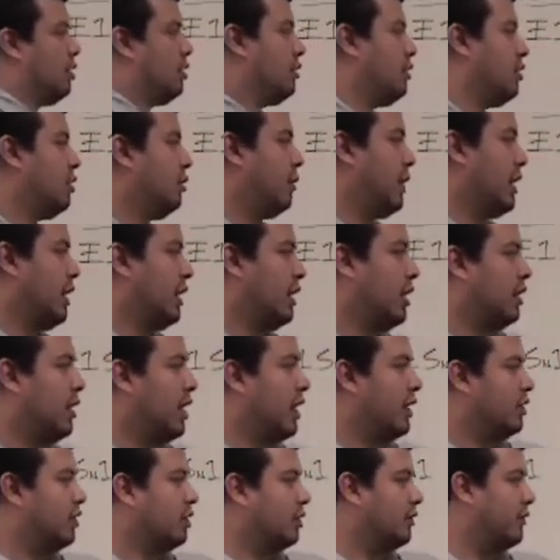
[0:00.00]
Too many
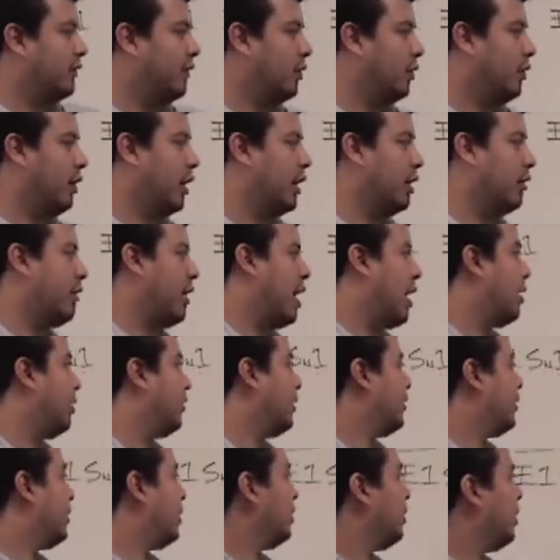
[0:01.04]
electrons floating
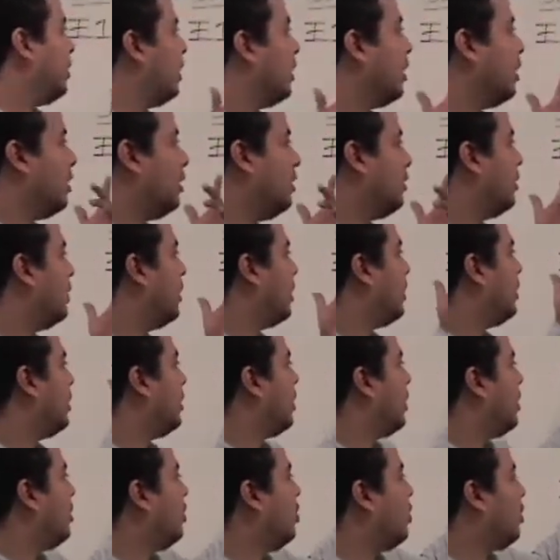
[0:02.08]
around, so
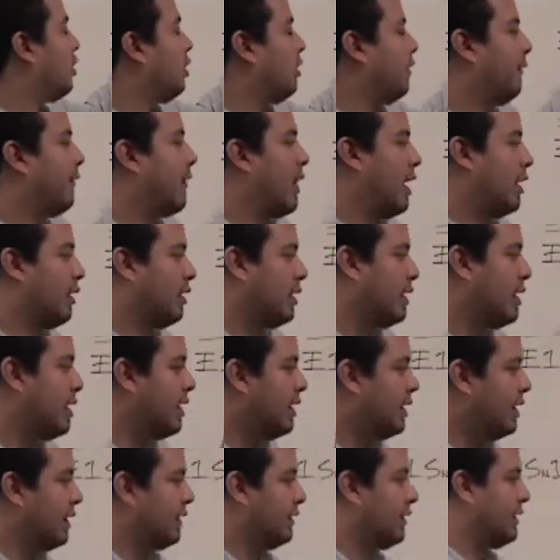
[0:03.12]
the nucleophile
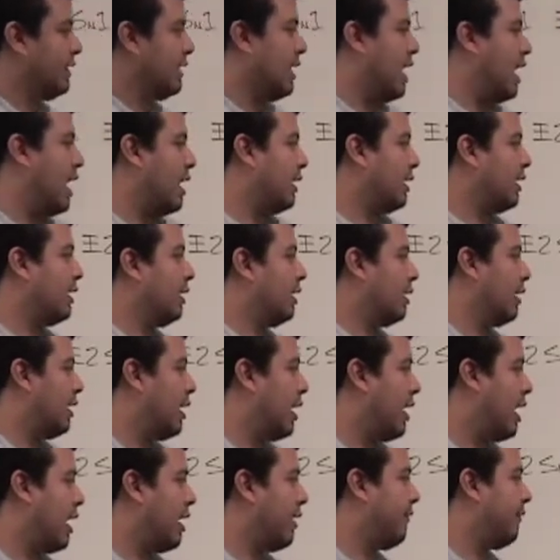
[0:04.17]
is not going to
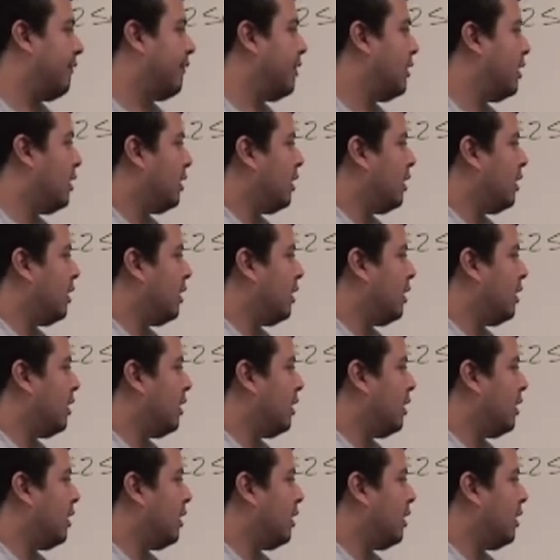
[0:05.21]
have